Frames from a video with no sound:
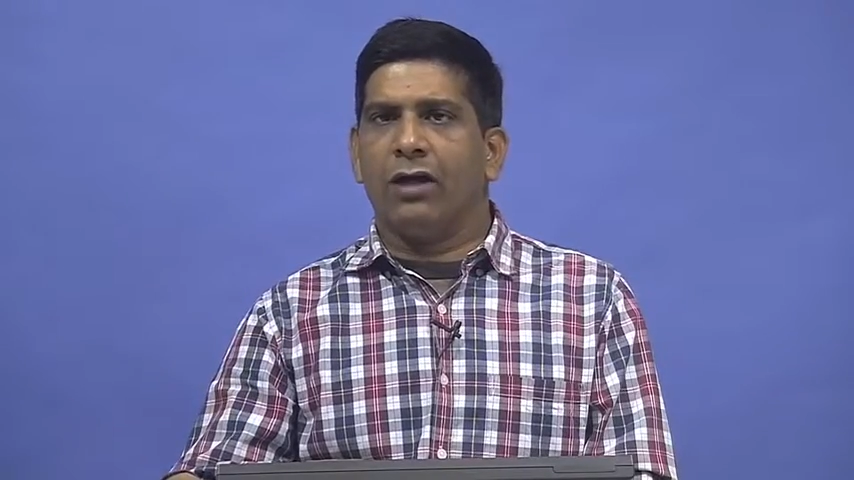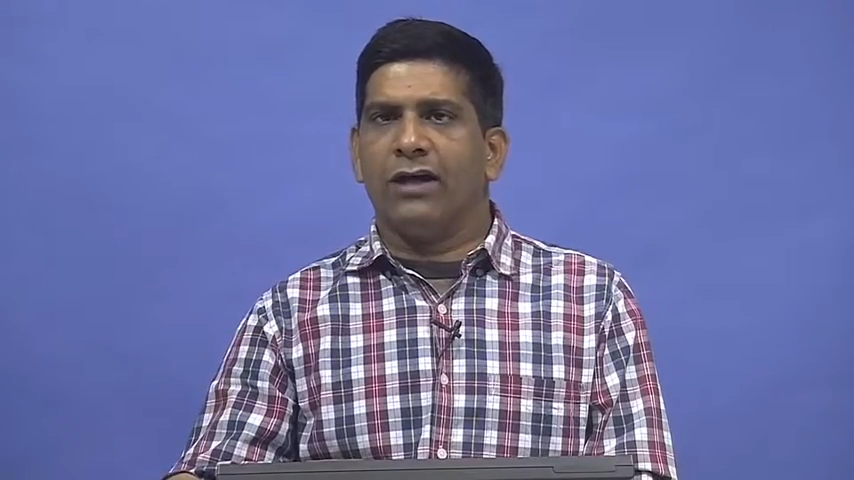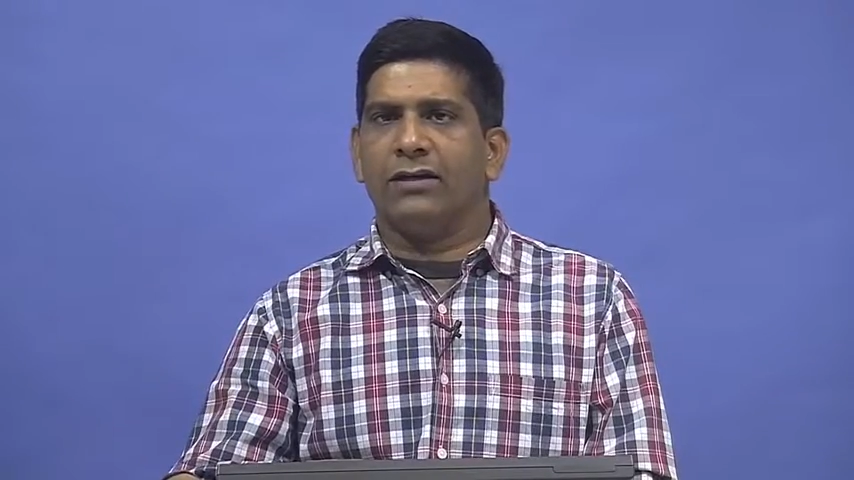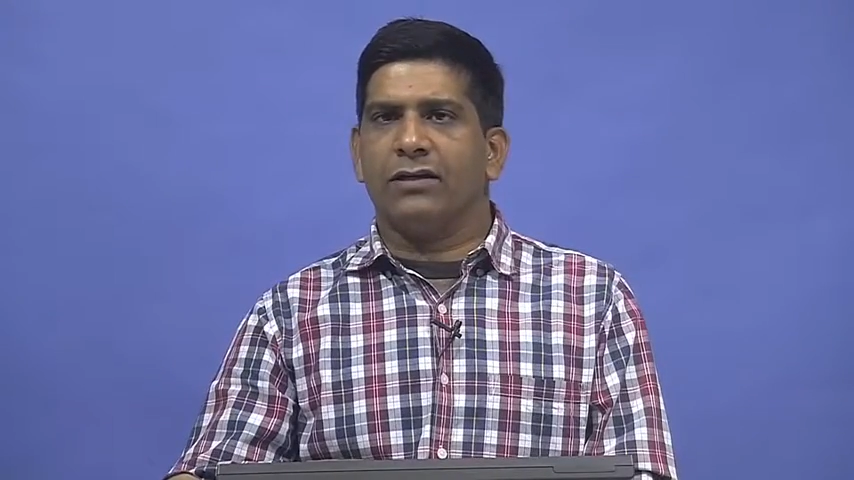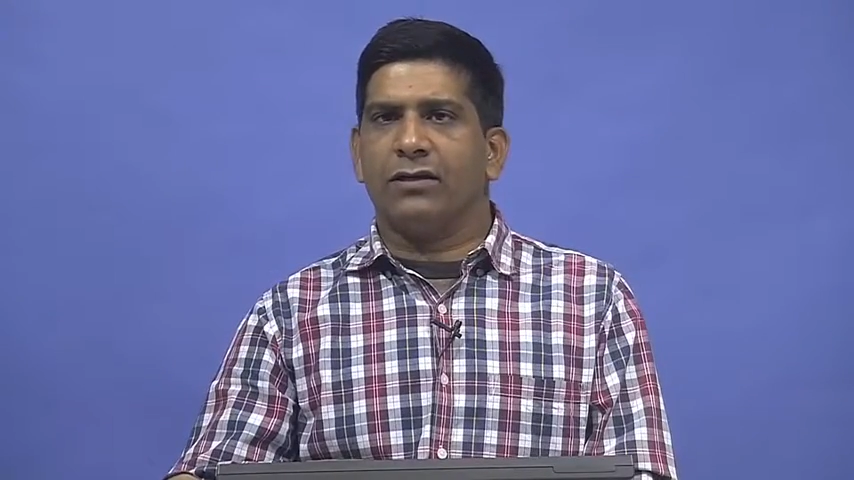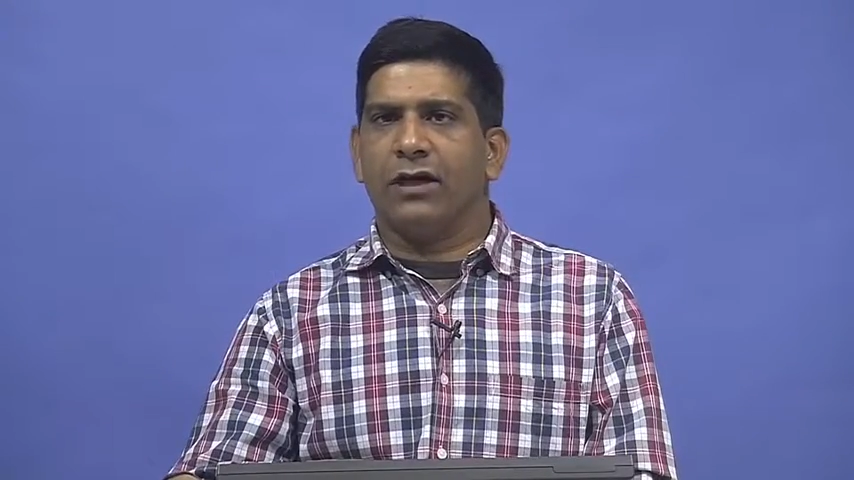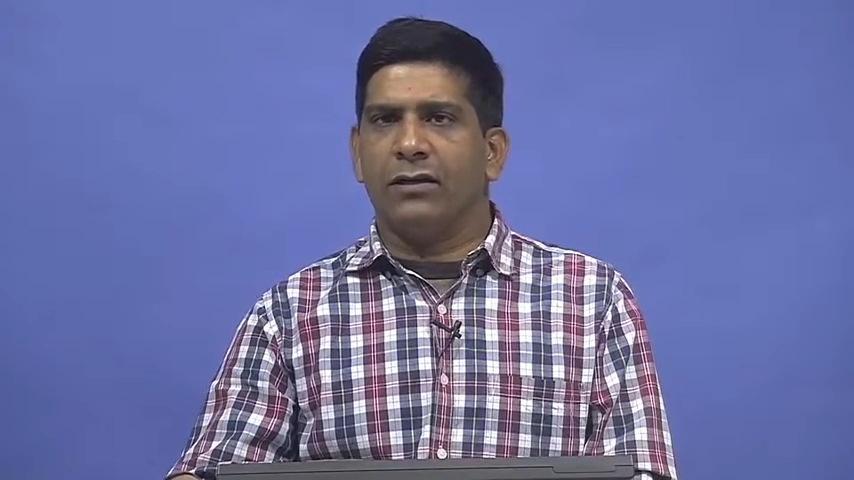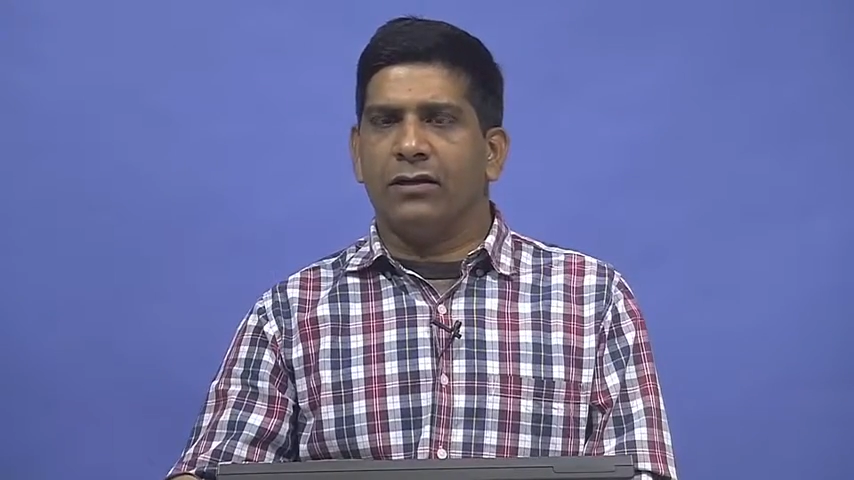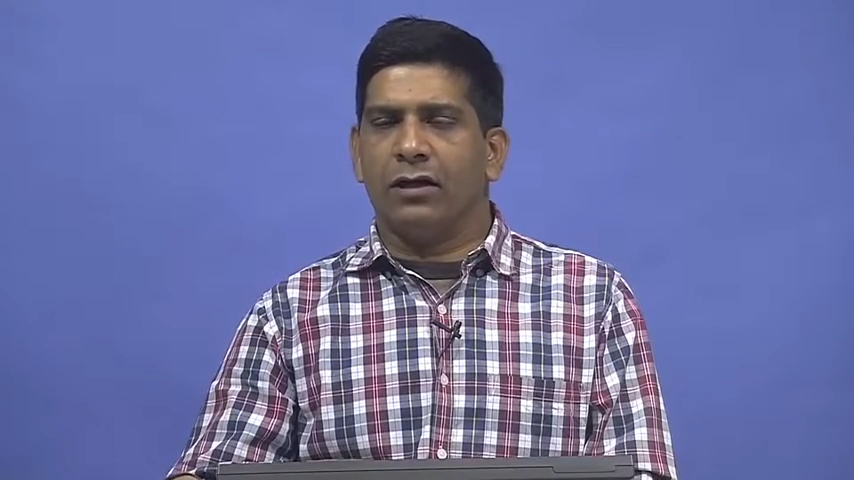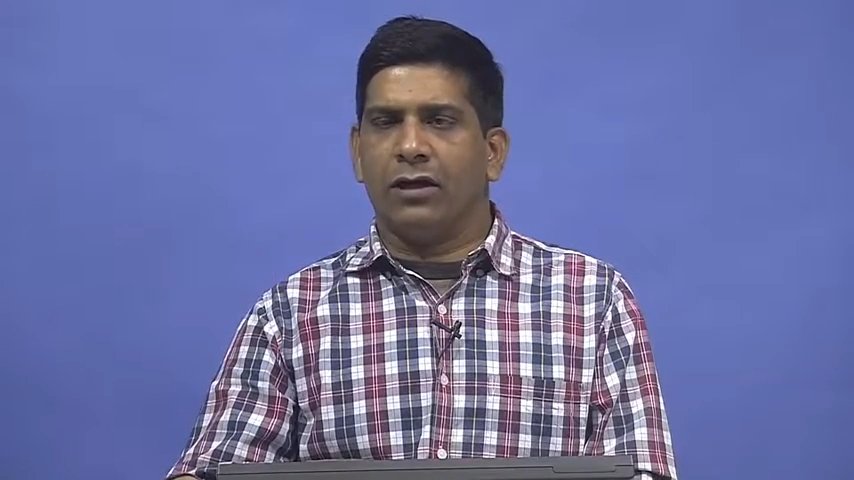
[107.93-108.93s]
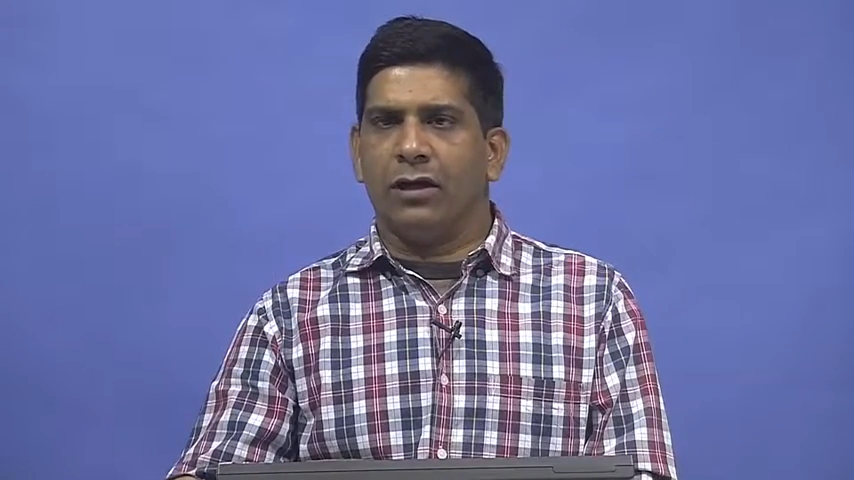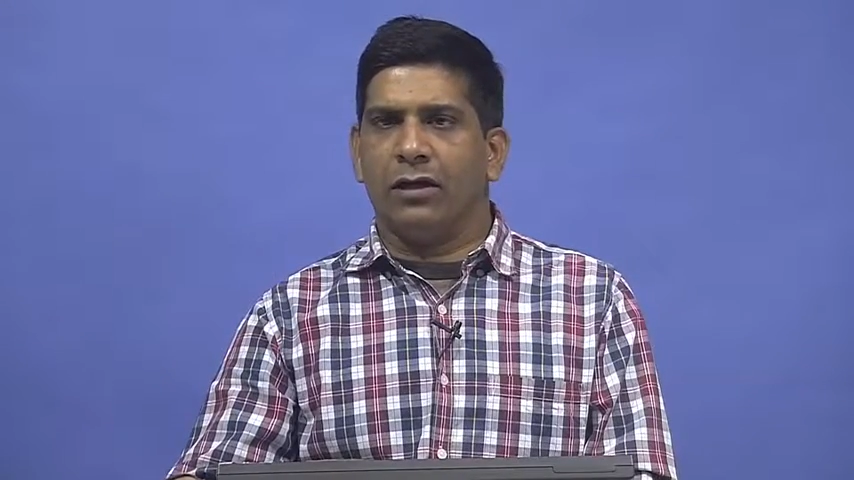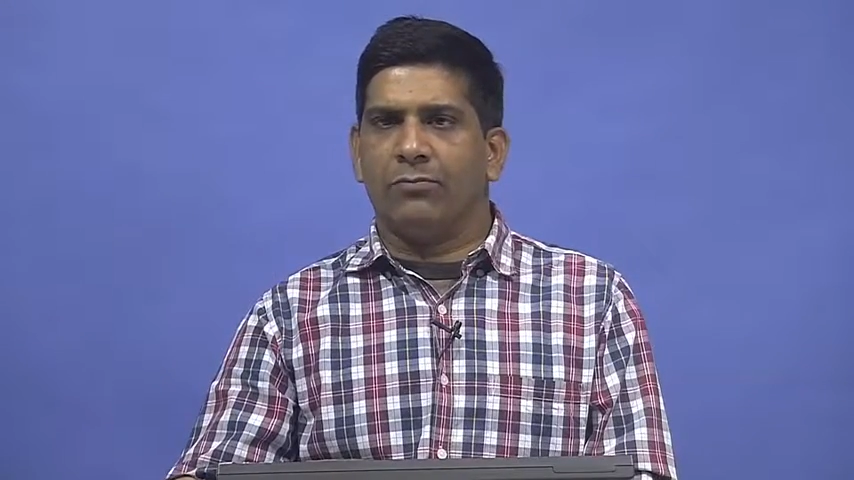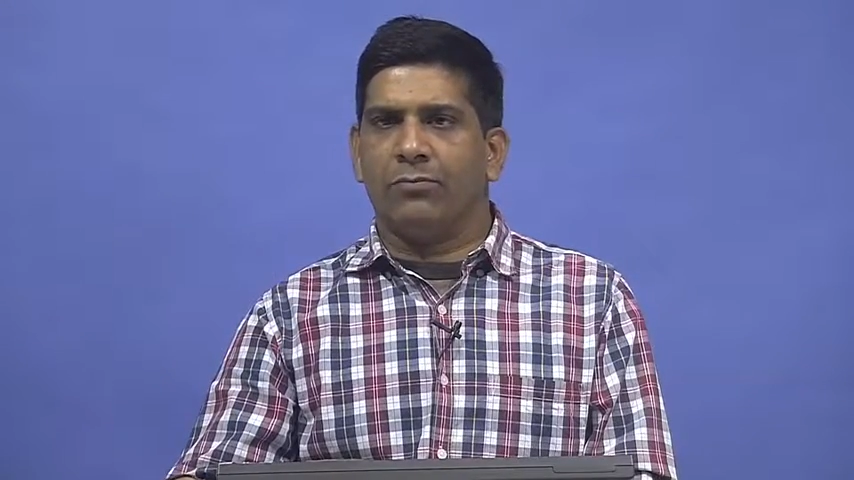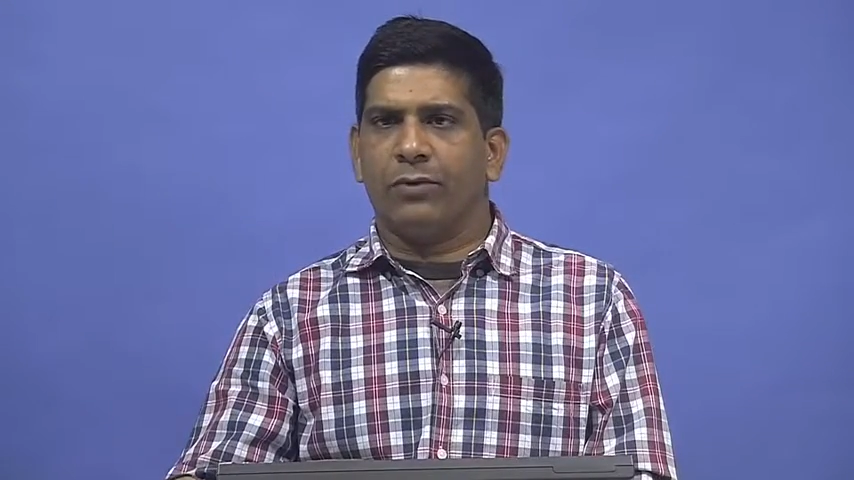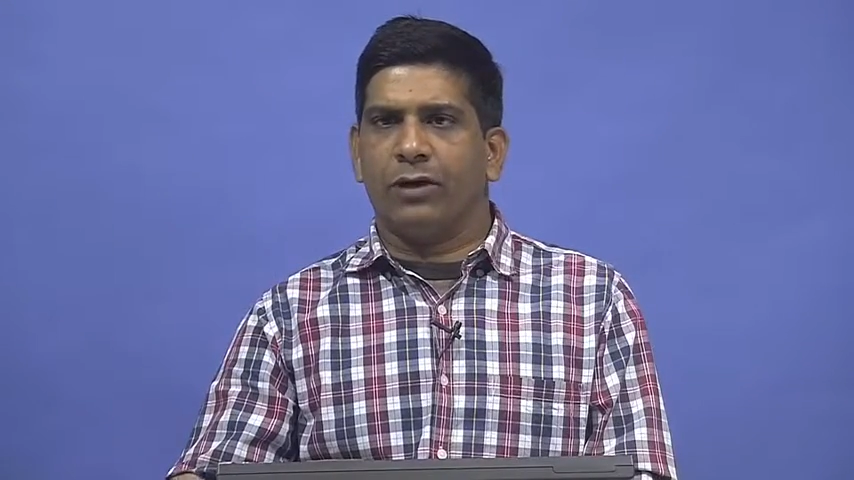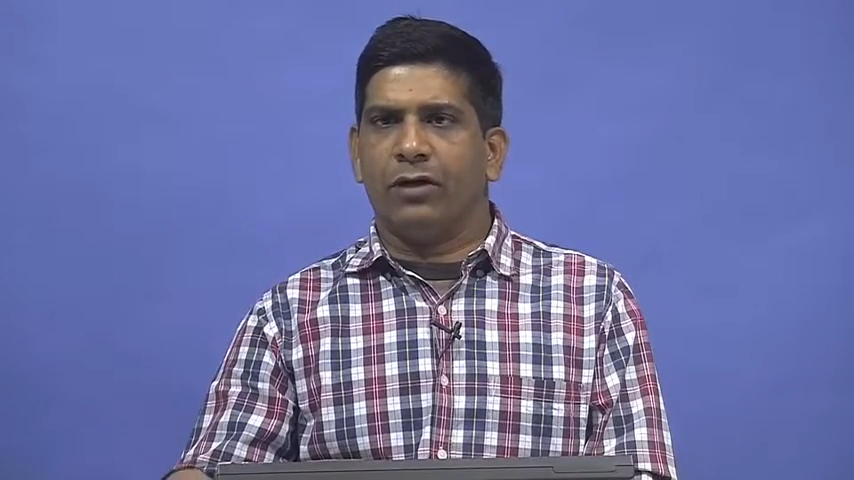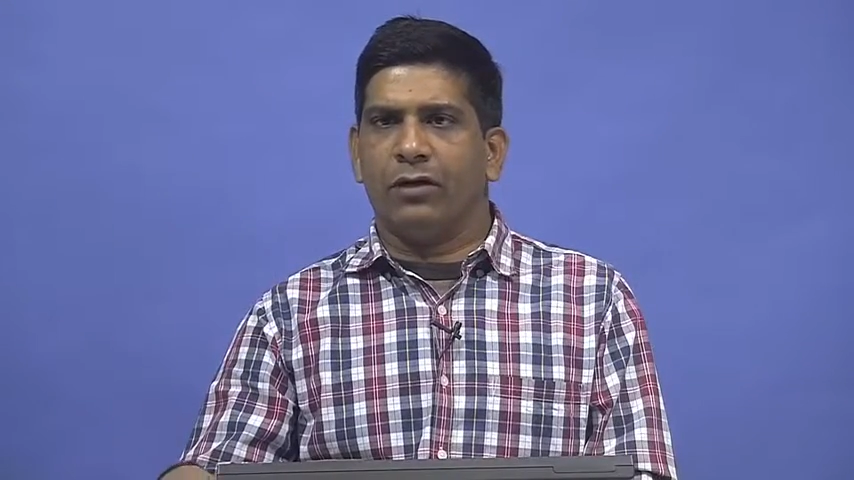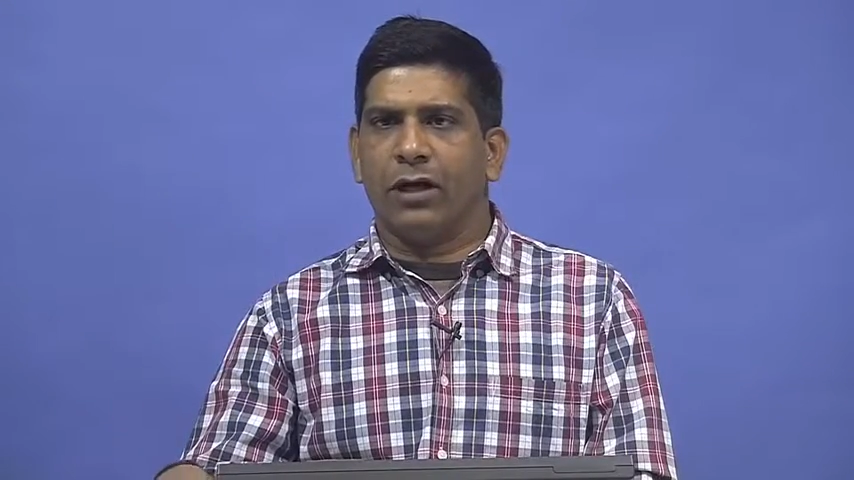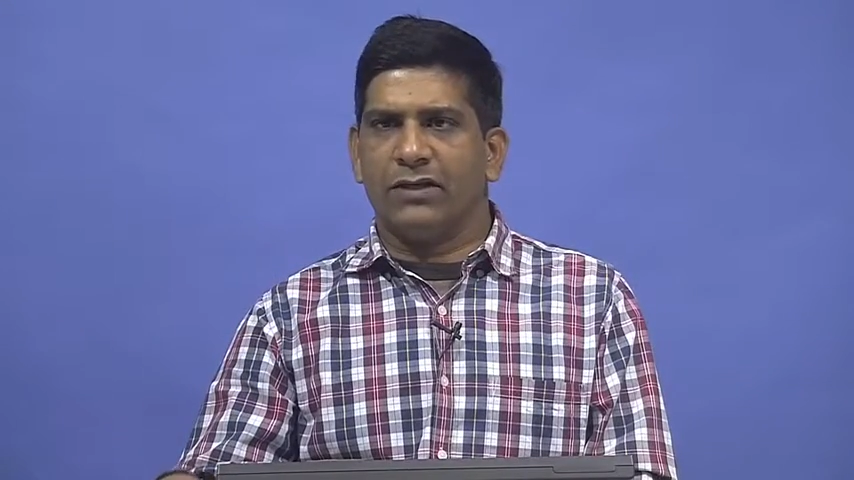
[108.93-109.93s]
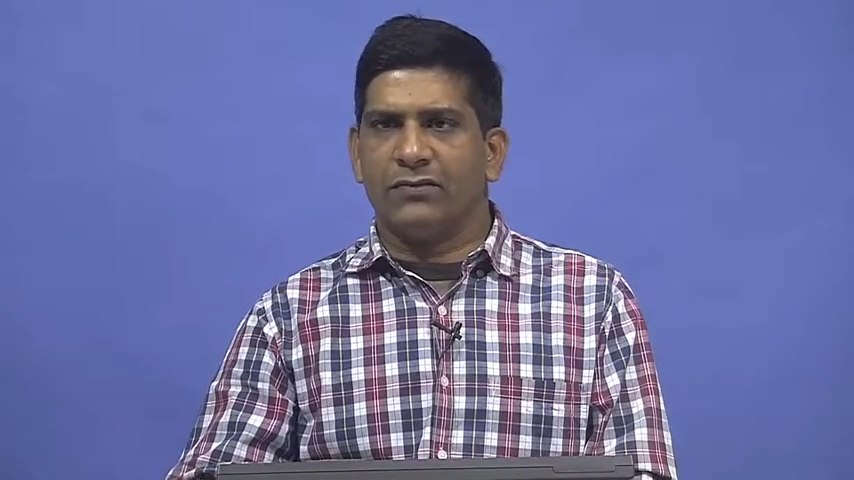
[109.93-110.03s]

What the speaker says: as